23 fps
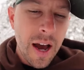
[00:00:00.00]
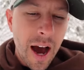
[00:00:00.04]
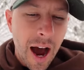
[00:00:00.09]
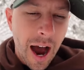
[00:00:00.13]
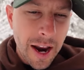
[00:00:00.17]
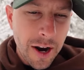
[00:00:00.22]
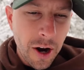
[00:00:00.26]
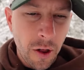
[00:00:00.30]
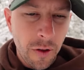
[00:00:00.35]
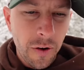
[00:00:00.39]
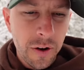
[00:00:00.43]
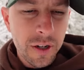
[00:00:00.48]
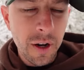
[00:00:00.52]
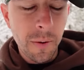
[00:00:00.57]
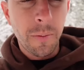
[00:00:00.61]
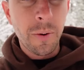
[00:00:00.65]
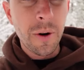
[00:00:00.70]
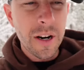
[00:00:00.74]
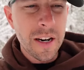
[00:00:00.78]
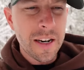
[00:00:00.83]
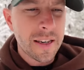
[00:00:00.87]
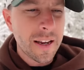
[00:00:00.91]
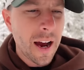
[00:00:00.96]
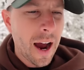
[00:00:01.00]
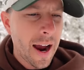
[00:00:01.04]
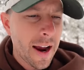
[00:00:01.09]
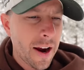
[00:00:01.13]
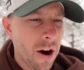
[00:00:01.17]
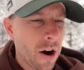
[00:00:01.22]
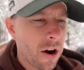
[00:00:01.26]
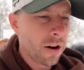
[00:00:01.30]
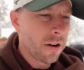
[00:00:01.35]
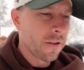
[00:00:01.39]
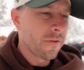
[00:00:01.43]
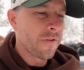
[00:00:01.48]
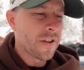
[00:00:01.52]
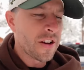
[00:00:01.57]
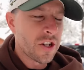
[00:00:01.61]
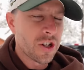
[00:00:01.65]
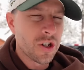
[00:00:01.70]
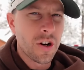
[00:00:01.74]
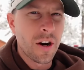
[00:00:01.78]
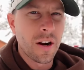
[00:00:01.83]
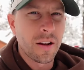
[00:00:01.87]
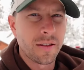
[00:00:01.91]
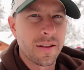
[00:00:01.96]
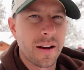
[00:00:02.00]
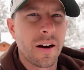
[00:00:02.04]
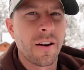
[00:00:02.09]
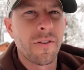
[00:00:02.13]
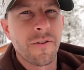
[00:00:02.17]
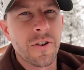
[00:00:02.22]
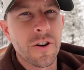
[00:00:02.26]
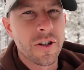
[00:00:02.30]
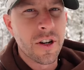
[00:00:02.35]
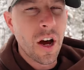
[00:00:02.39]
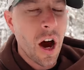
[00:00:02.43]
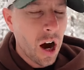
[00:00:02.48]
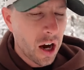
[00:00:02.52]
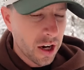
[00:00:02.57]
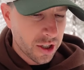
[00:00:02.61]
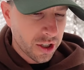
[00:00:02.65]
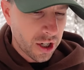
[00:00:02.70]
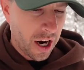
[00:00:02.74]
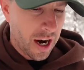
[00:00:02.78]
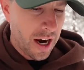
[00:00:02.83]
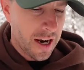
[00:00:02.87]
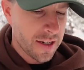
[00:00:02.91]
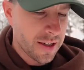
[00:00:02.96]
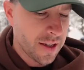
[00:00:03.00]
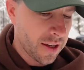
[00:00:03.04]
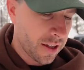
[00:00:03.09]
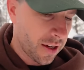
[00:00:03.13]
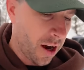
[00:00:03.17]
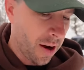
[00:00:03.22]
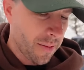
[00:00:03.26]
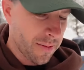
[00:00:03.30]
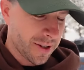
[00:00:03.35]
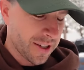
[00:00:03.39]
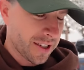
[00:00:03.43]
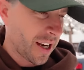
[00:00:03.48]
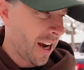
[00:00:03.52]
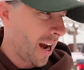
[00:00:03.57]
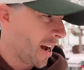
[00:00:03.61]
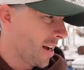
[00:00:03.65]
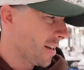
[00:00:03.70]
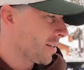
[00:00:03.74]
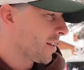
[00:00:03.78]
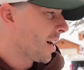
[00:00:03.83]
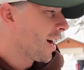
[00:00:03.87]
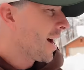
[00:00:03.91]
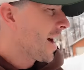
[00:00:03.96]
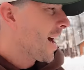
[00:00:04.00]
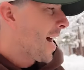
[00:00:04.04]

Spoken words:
I know there's a pretty diehard feature out there for Dodge guys and the Cummins guys,